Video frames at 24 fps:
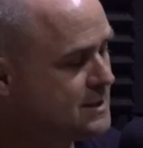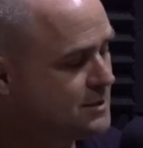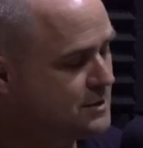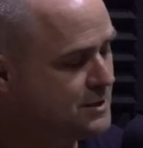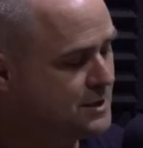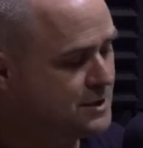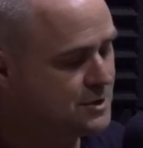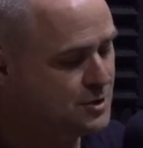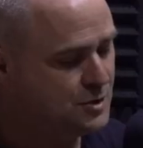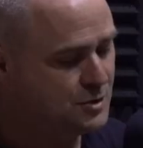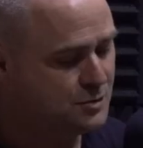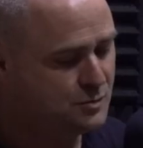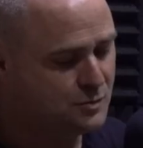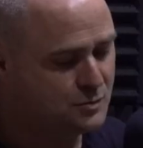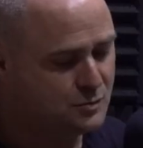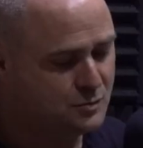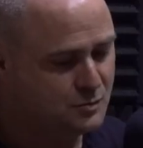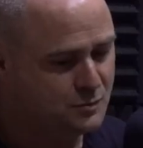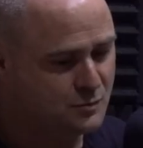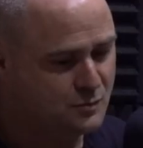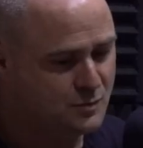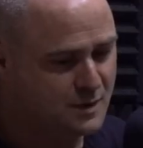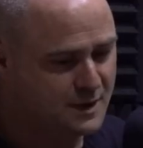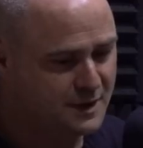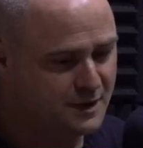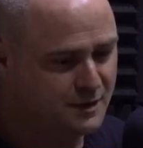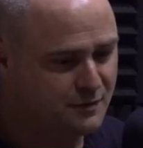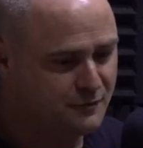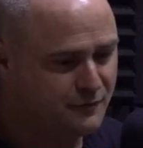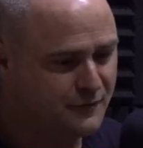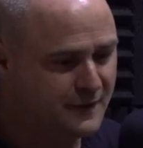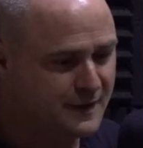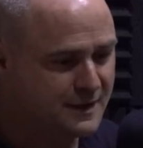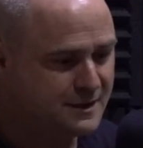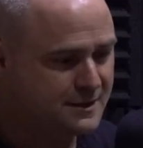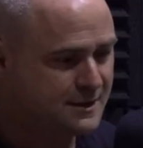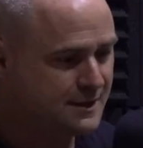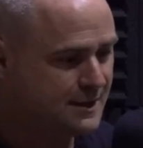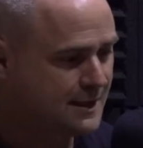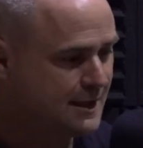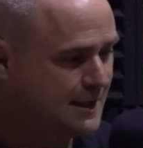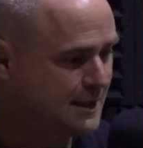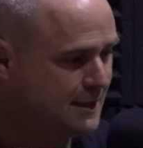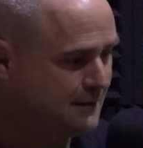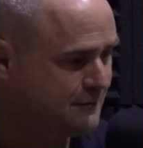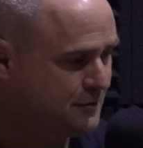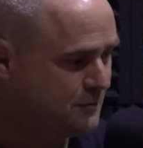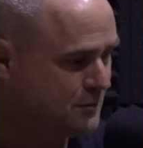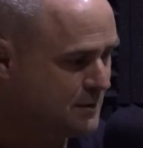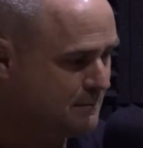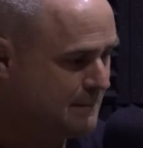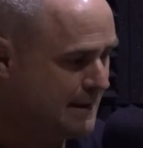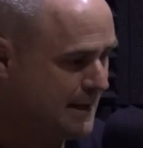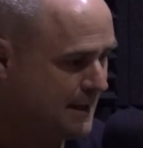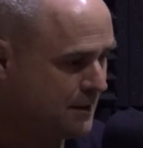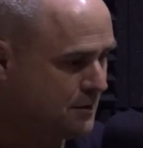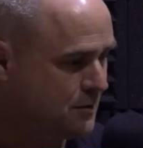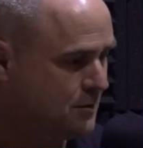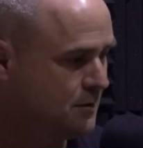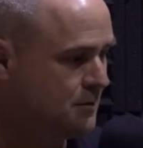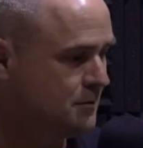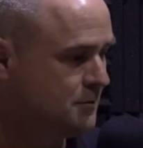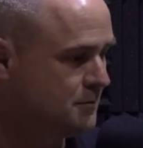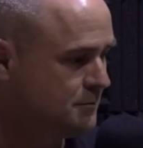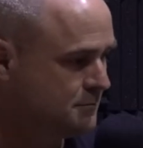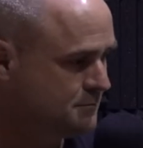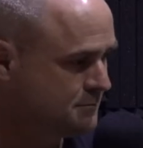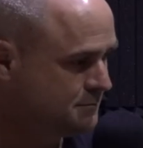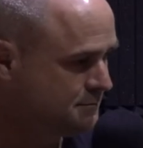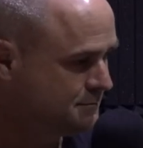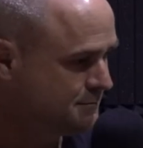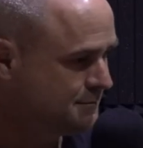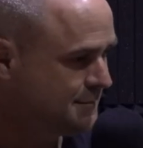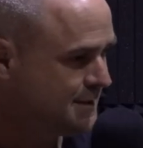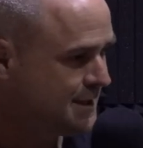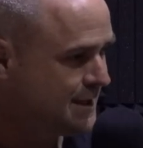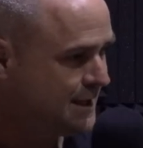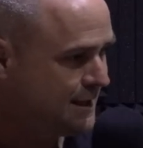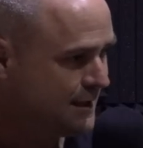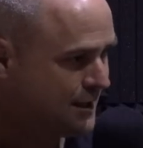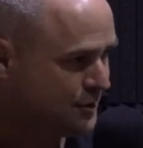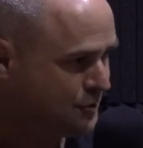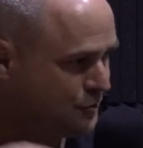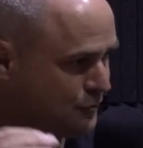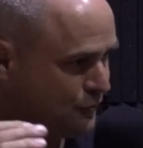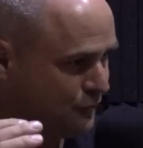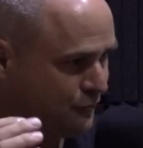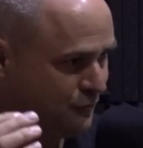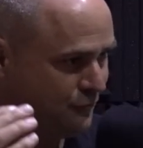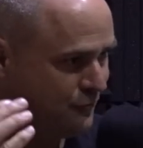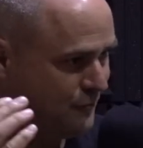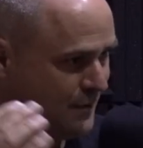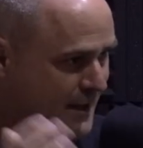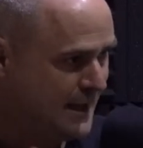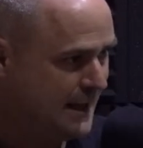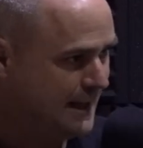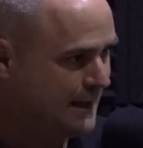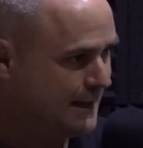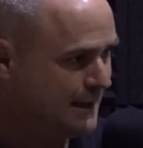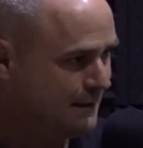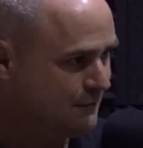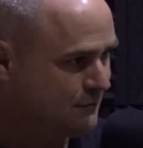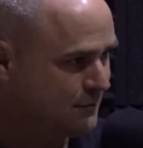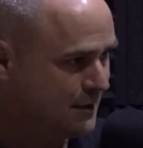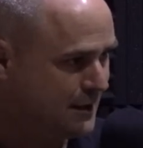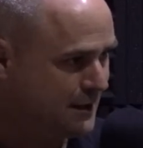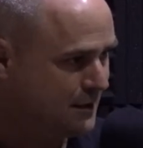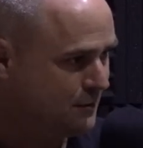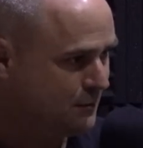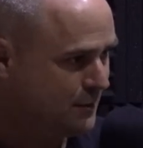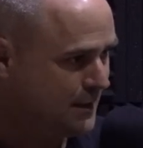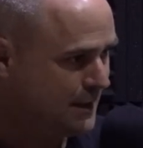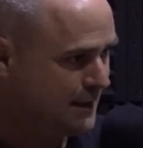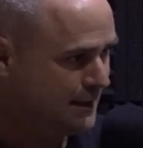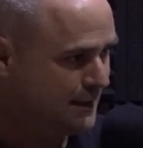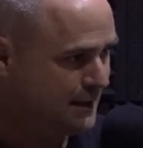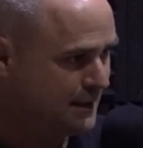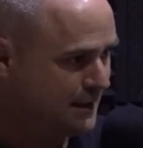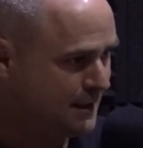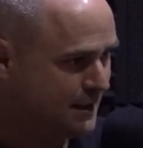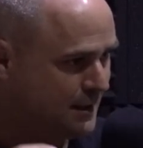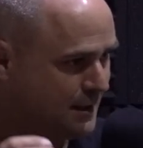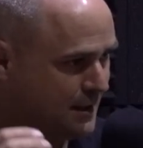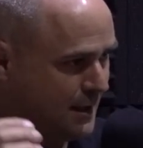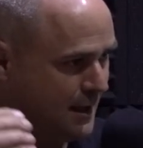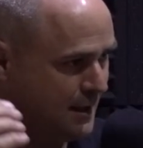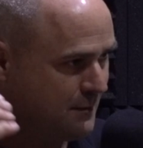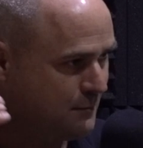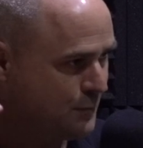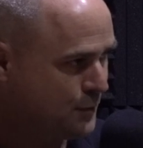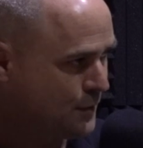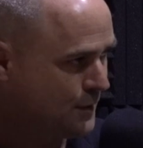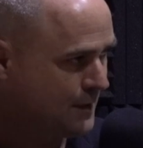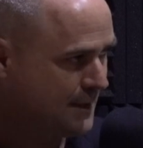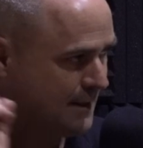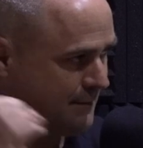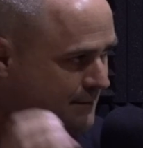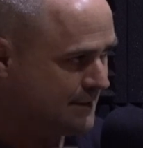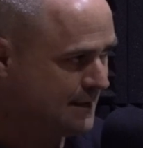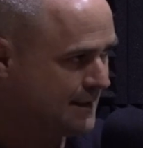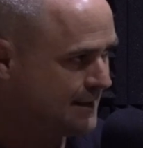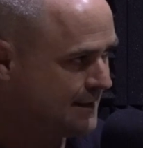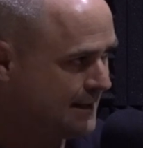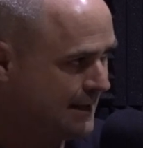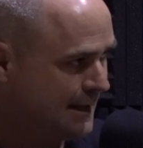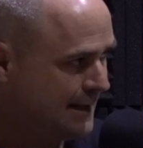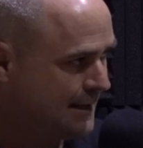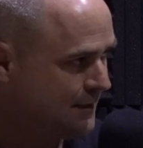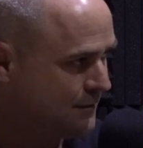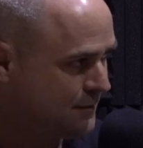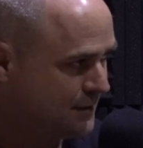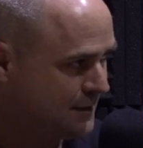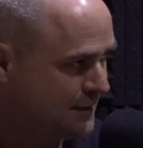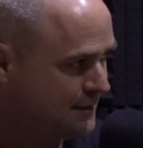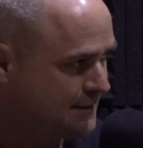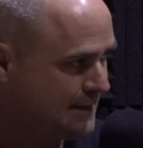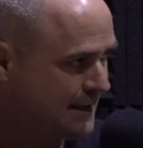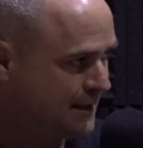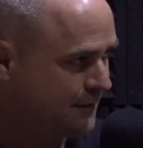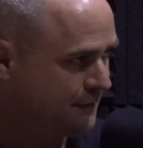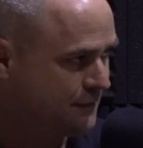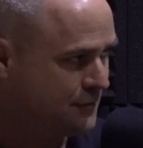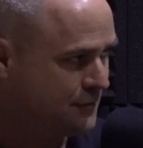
So did you, when you finished the dive, you went back home? Did you edit it right away and, and put it up that day, or did it take